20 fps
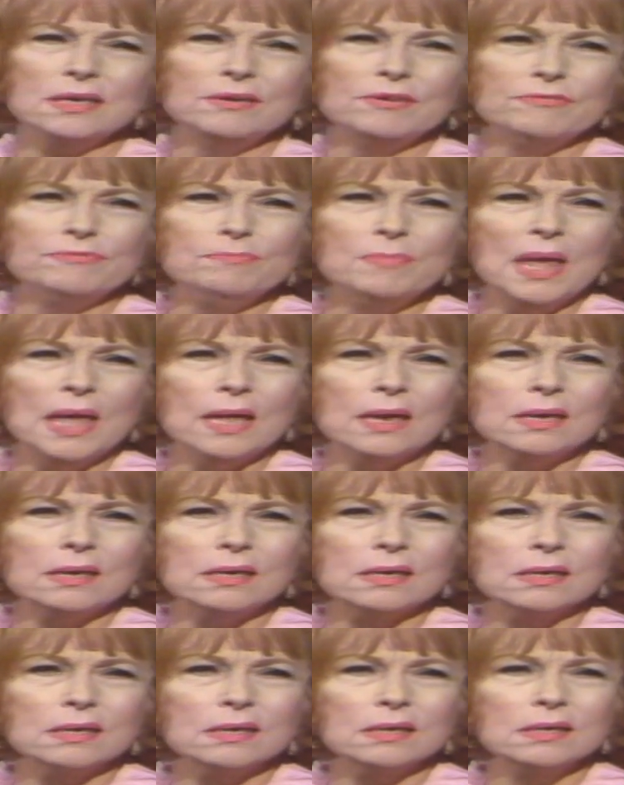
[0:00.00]
of
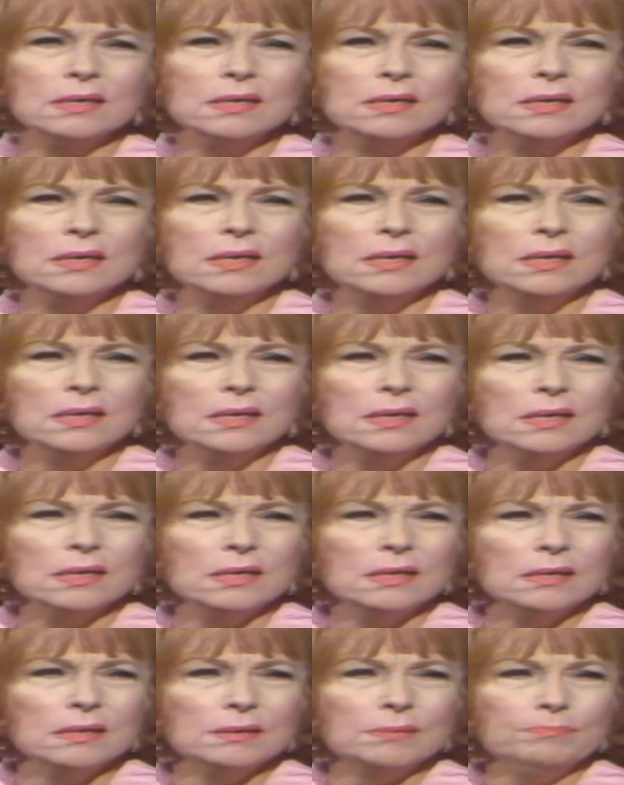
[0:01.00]
men,
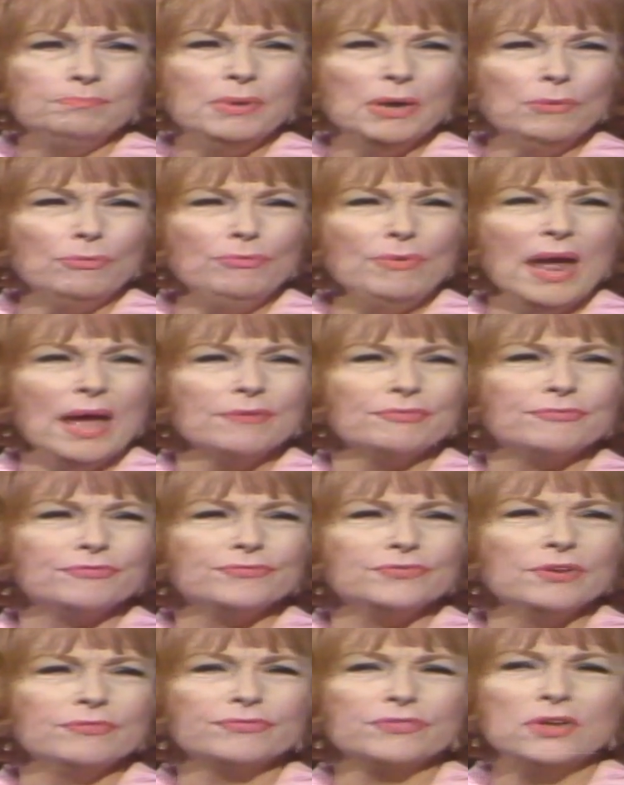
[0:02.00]

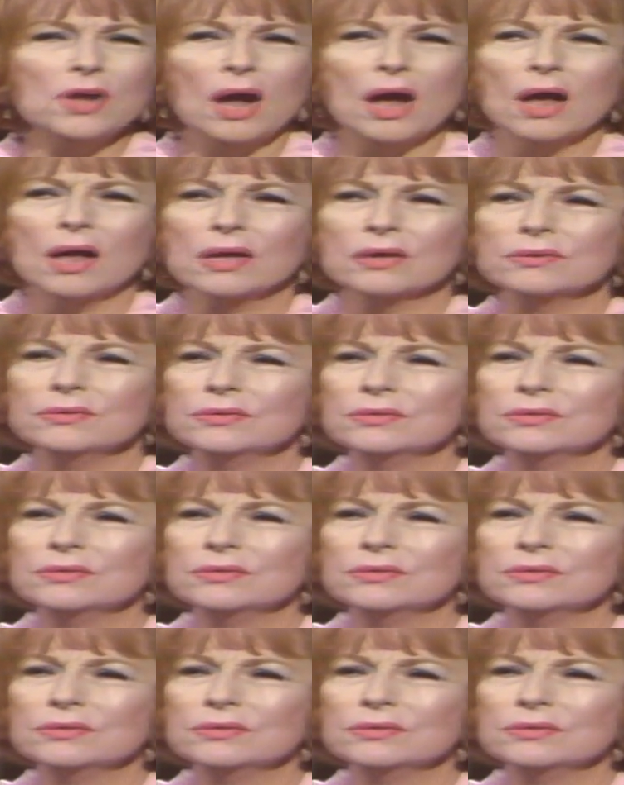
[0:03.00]
bereft of God.